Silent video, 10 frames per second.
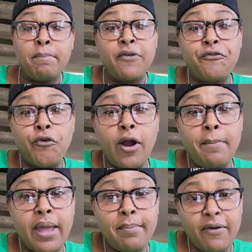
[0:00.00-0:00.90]
before I
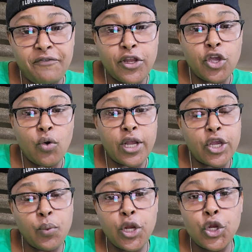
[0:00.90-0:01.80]
made my video and
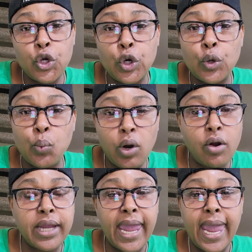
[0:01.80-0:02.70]
get ready to go to
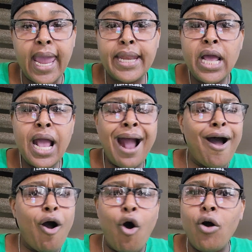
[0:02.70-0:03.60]
work. And
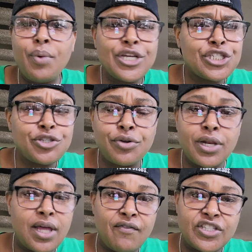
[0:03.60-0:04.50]
I always show
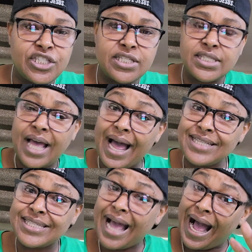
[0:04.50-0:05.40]
the love of Jesus.
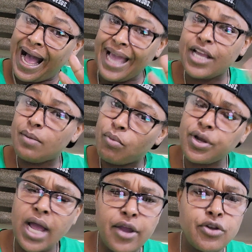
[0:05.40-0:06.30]
I say, hi, good
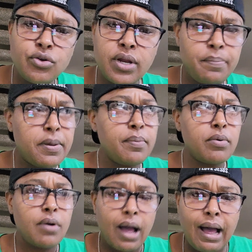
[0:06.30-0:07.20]
morning, how you doing? And
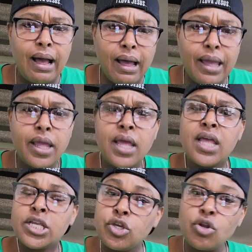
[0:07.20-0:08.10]
people, hi.
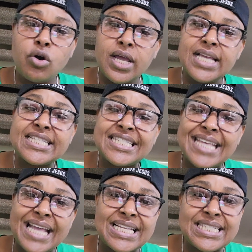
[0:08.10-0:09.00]
You know, it's
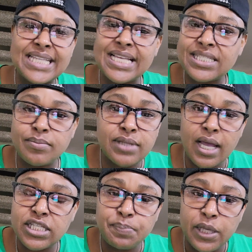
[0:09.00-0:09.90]
sad to say
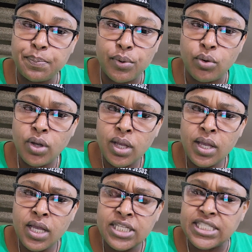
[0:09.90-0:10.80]
sometimes people
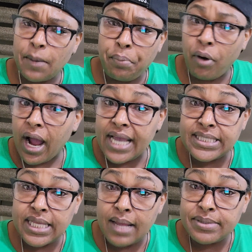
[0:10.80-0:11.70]

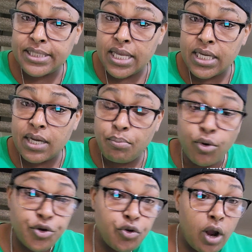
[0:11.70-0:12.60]
surprised that I'm saying good
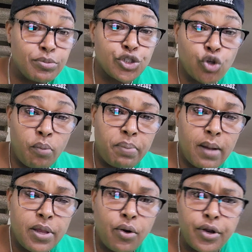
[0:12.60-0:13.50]
morning or I'm so
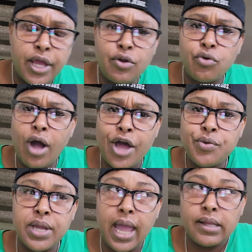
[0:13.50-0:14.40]
bubbly or they don't know how to
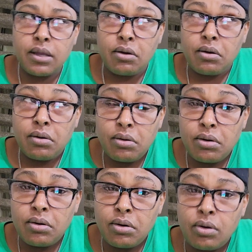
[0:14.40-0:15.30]
react. They go,
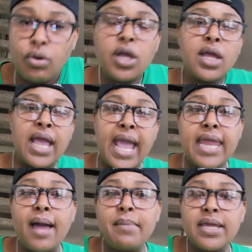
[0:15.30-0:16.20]
oh.
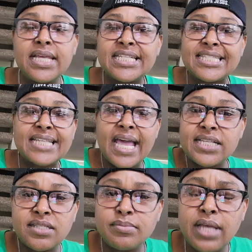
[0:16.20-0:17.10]
And I mean, it's
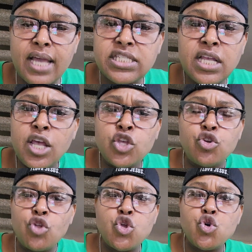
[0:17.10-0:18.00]
sad. Sometimes,
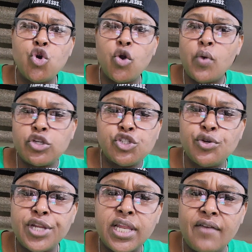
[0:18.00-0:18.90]
you know, you go around
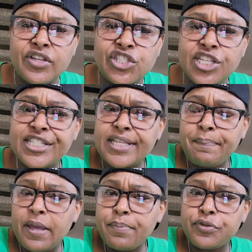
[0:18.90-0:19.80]
showing the love of Jesus
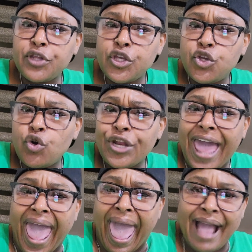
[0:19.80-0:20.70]
and people think you're going
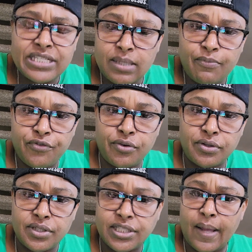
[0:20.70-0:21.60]
to ask them for
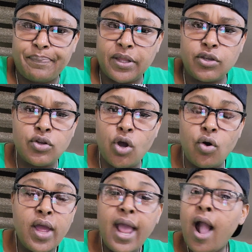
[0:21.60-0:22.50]
something, you
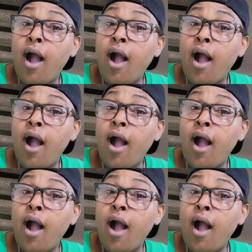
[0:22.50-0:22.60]
know.